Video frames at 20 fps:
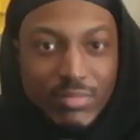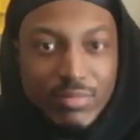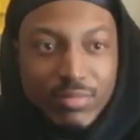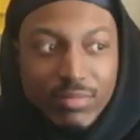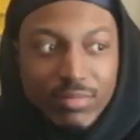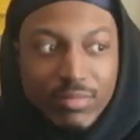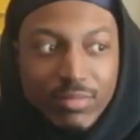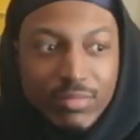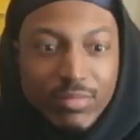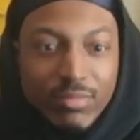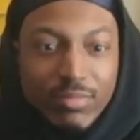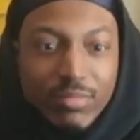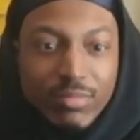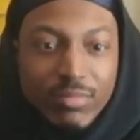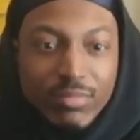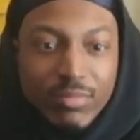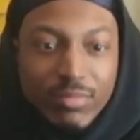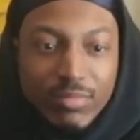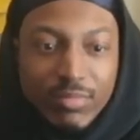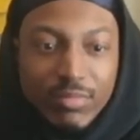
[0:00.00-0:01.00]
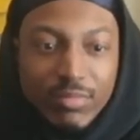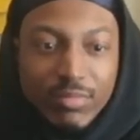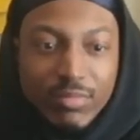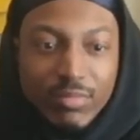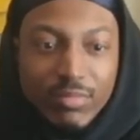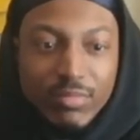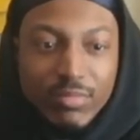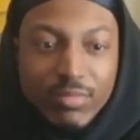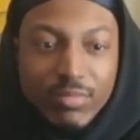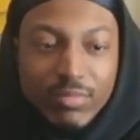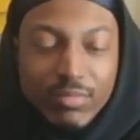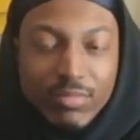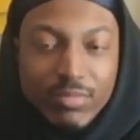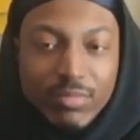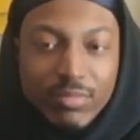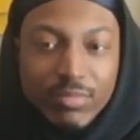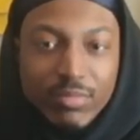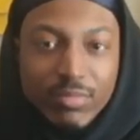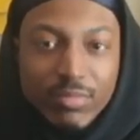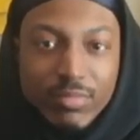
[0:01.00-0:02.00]

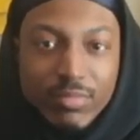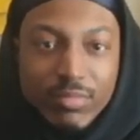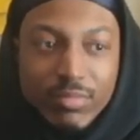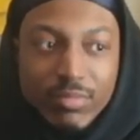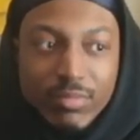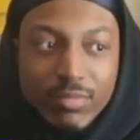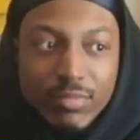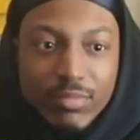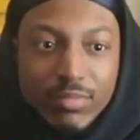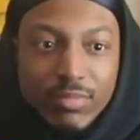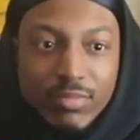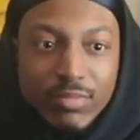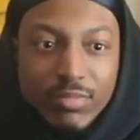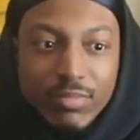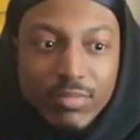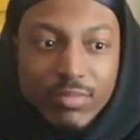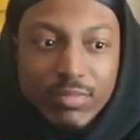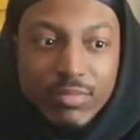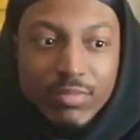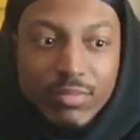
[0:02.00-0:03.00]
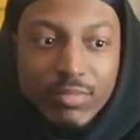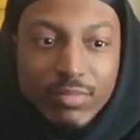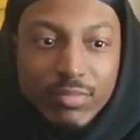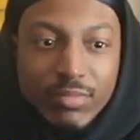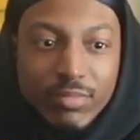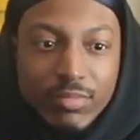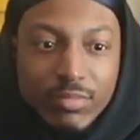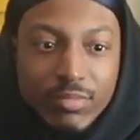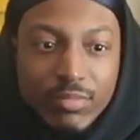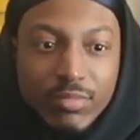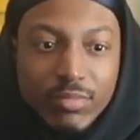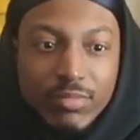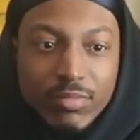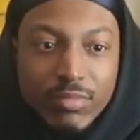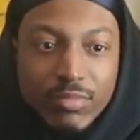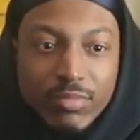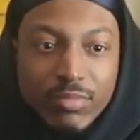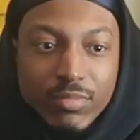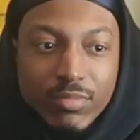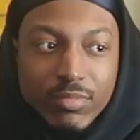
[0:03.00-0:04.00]

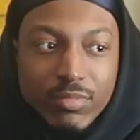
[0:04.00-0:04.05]
This person isn't speaking.